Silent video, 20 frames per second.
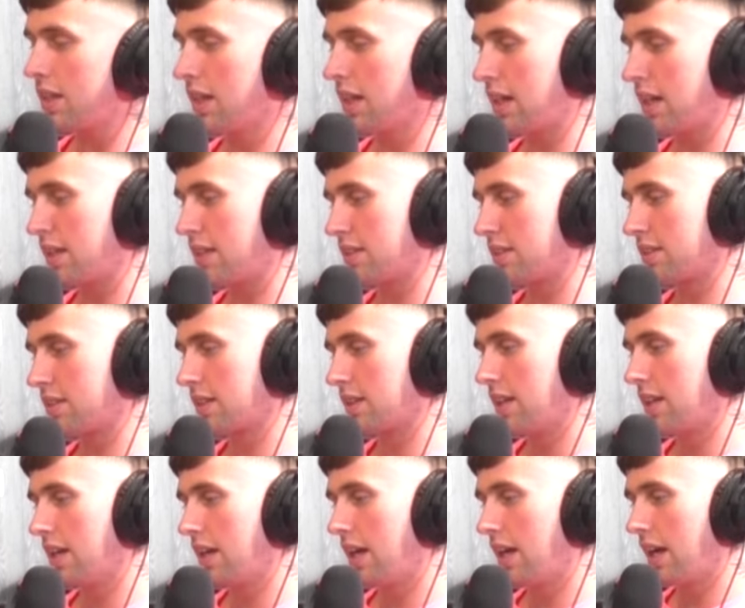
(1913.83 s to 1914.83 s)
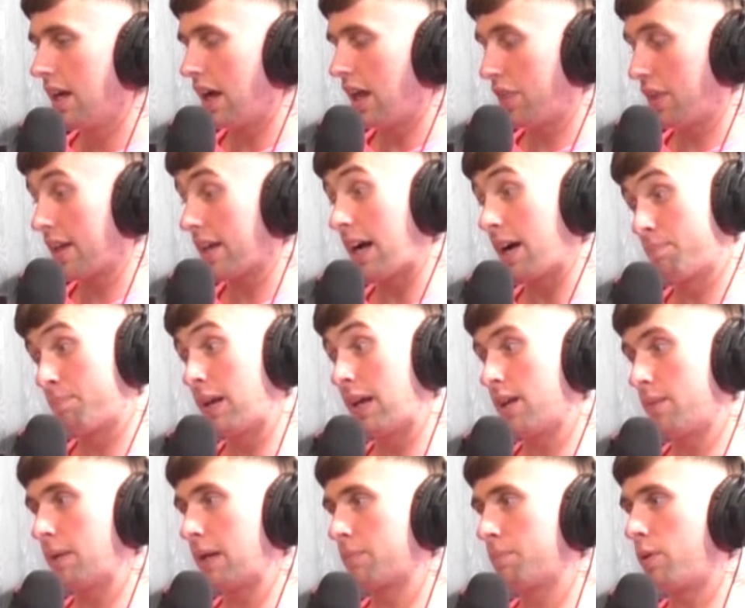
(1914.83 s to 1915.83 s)
And I think I
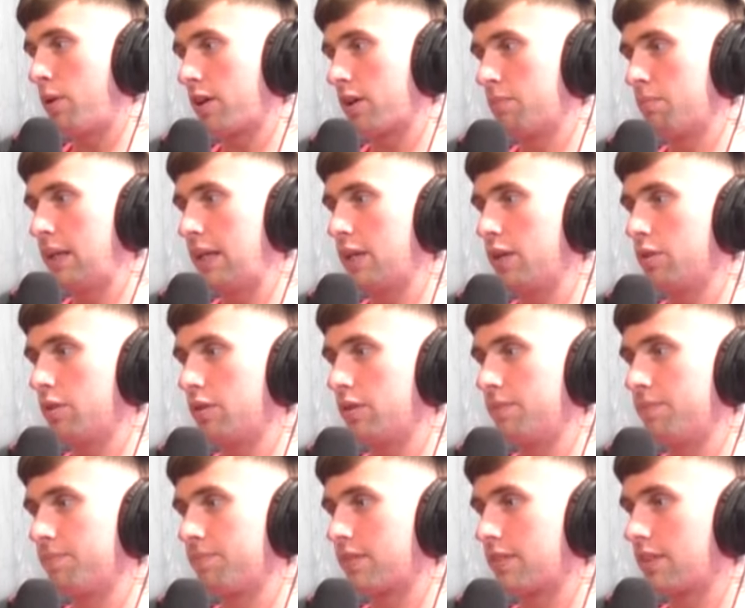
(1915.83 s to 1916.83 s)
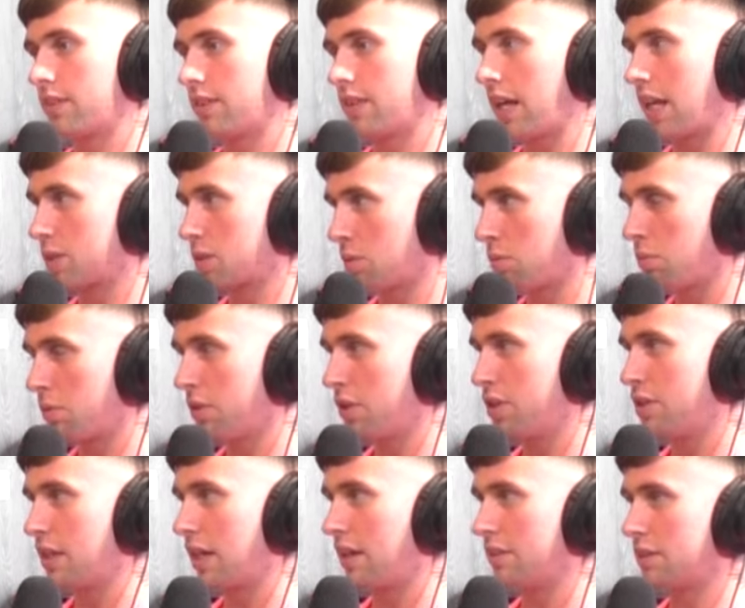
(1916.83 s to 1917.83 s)
played a big part in me going, that's what my new
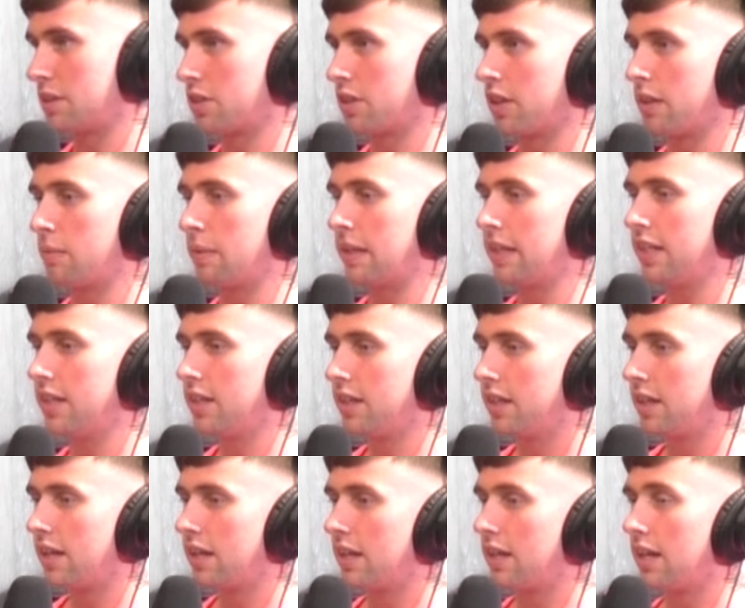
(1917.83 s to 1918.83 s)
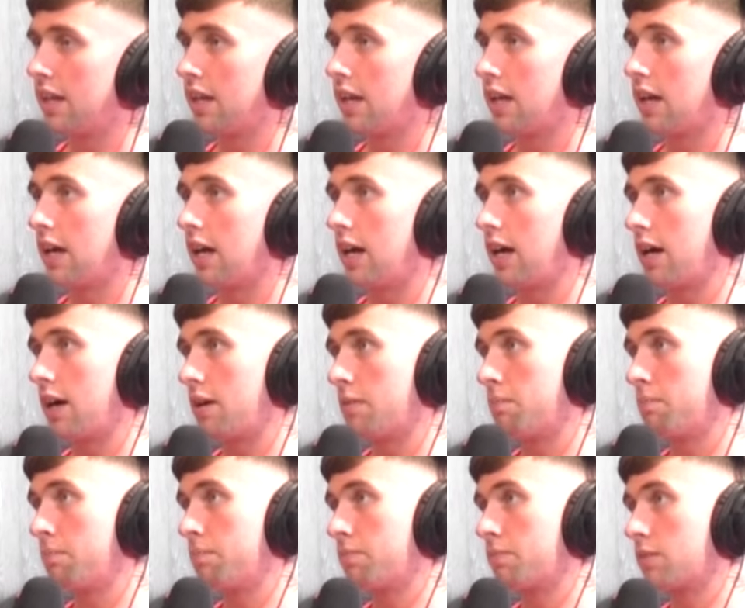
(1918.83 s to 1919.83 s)
challenge is going to be.
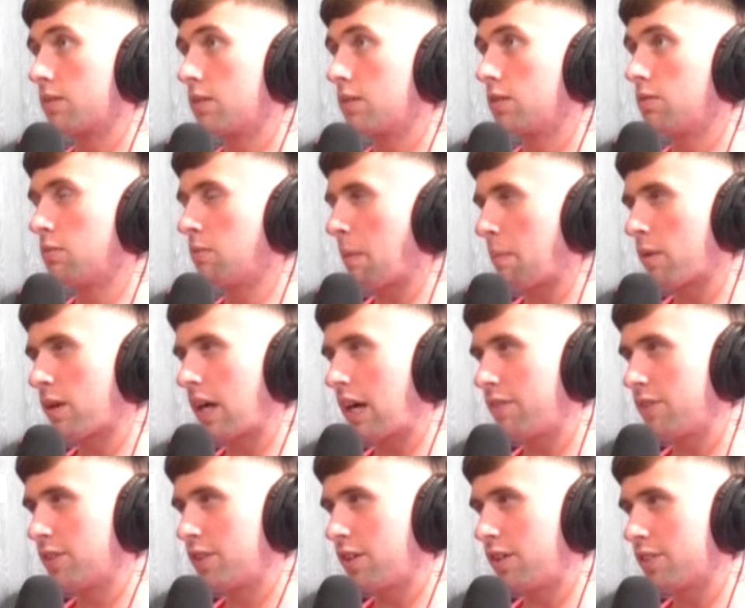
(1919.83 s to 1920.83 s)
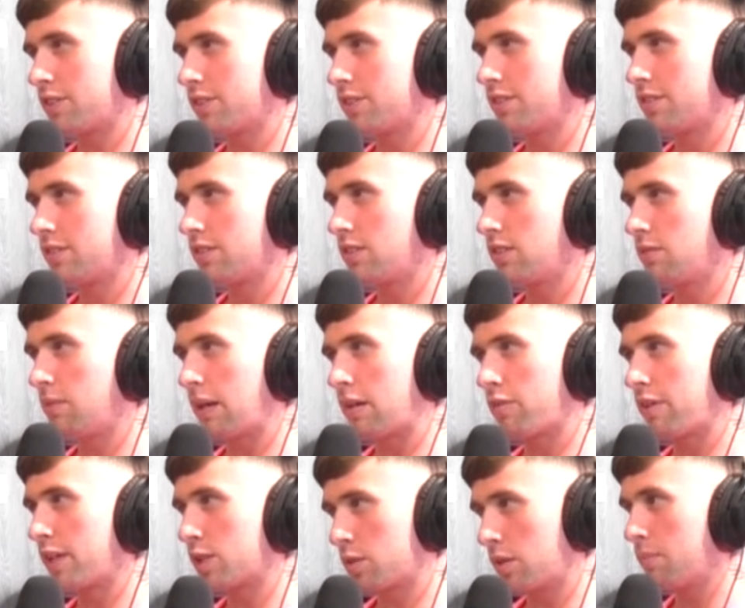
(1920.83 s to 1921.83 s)
Um, Remember Gavin Johnson? You met a
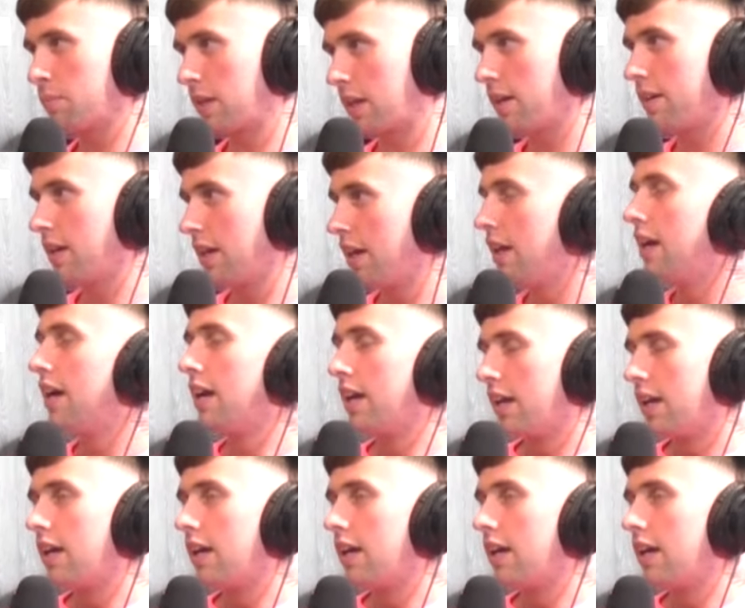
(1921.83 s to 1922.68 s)
race with him, yeah.